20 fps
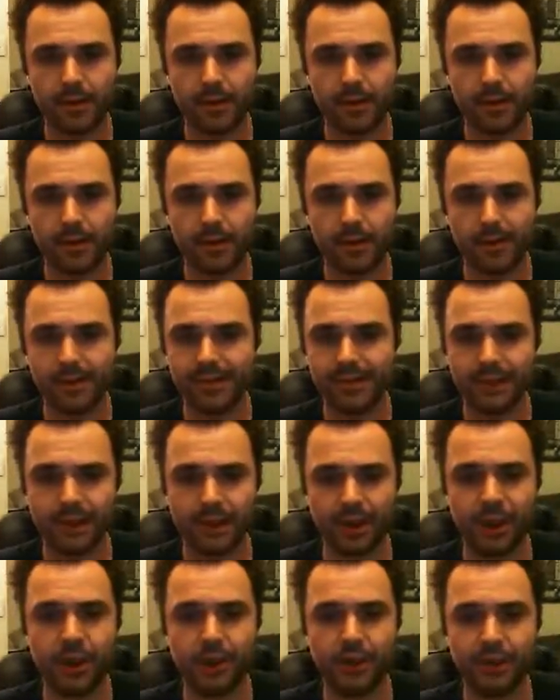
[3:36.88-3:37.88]
That's
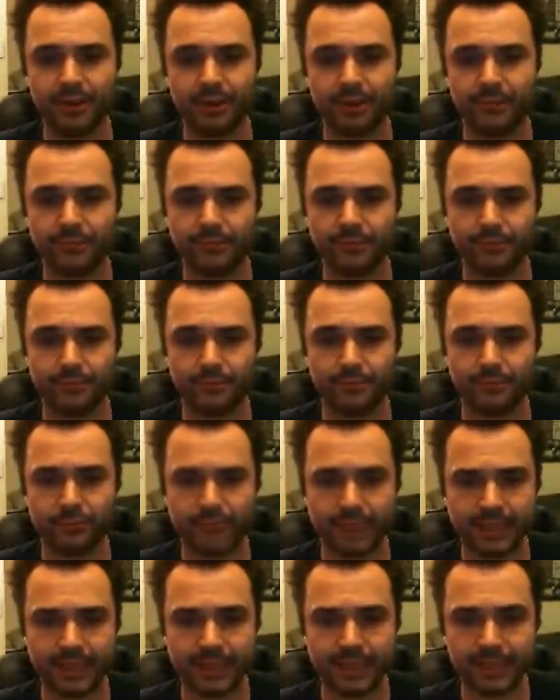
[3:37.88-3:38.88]
the only
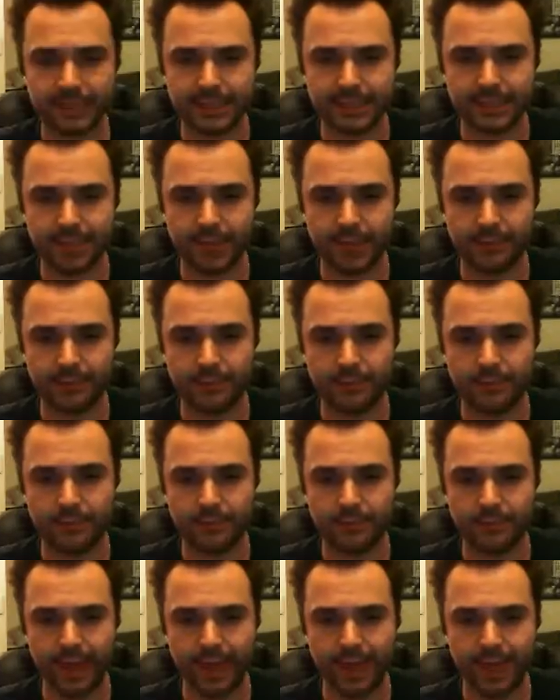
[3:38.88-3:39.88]
really discernible
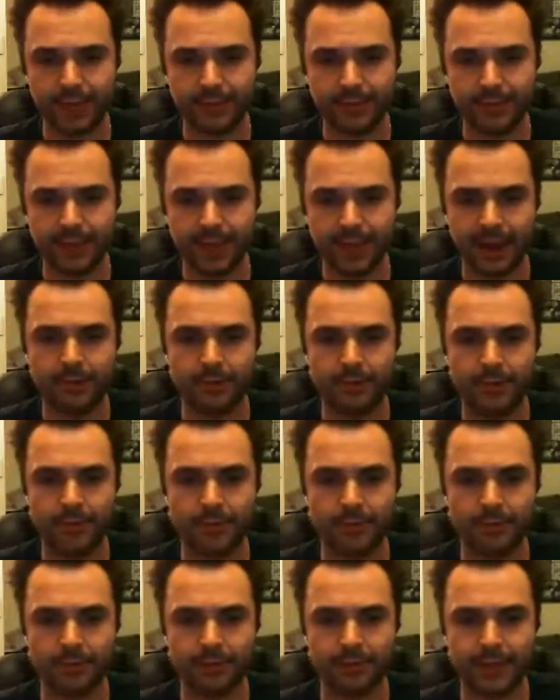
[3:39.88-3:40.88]
way. Another way
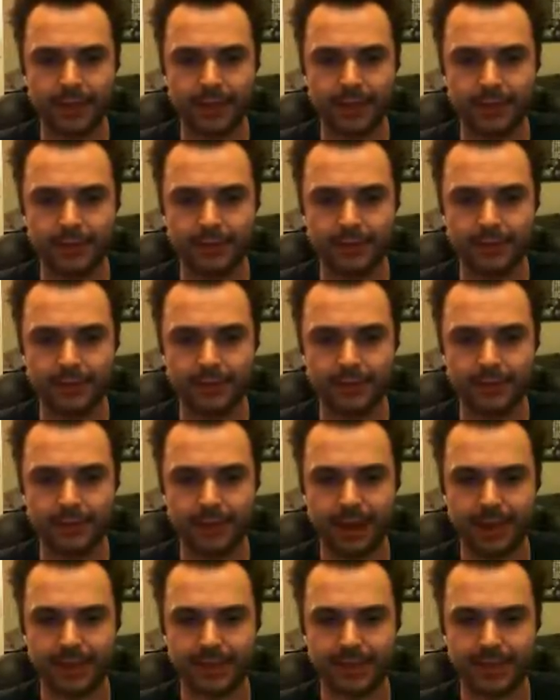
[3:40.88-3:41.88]
would be to
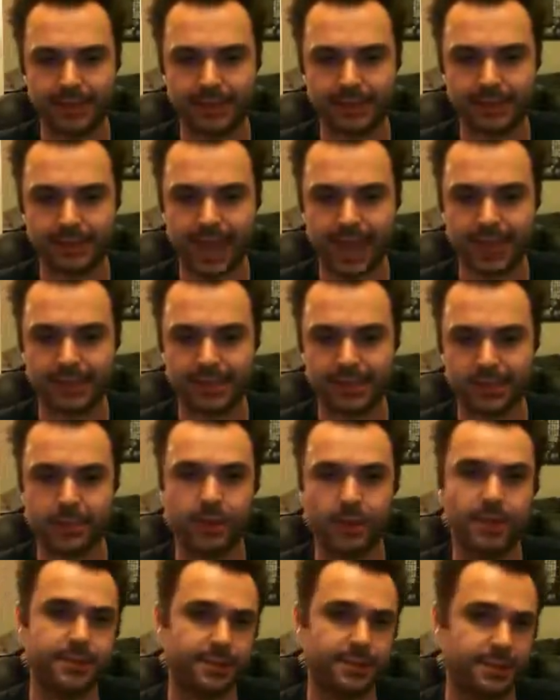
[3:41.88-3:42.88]
make these scout
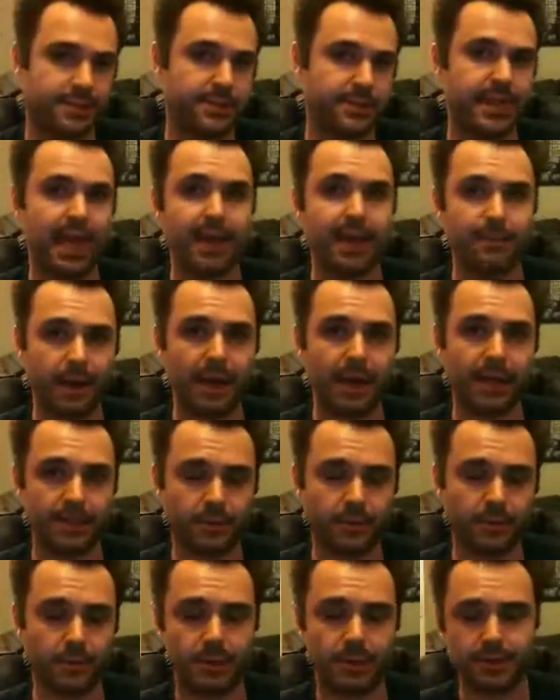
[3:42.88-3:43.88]
squads scout bike
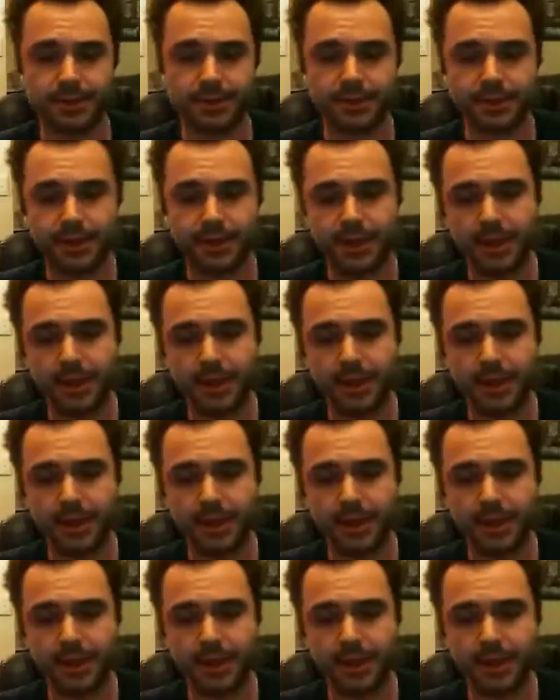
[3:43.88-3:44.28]
squads.